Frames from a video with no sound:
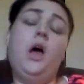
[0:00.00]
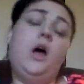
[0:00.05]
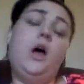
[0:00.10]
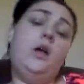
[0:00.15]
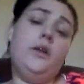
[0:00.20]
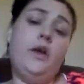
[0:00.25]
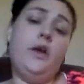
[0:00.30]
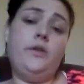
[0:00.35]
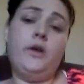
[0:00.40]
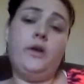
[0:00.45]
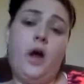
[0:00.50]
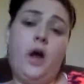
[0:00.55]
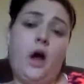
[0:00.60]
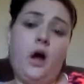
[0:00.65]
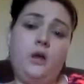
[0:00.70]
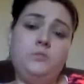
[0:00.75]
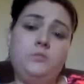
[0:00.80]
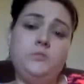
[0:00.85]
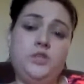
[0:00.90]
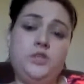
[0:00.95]
Another
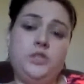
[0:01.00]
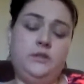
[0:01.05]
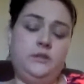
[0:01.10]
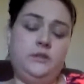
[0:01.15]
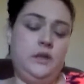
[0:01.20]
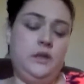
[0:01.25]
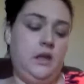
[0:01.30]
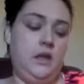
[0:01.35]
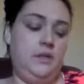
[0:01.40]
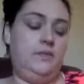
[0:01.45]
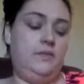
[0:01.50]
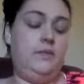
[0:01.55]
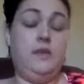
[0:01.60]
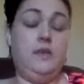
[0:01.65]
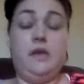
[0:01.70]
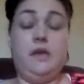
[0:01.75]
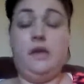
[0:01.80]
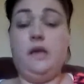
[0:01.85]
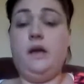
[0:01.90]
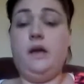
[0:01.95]
option
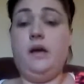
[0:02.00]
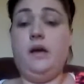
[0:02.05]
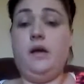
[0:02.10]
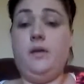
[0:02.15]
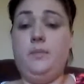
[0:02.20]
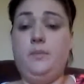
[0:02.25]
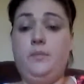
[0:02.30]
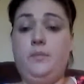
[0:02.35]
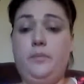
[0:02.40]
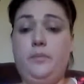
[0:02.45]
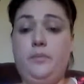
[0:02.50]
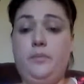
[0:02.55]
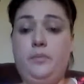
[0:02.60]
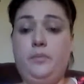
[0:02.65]
that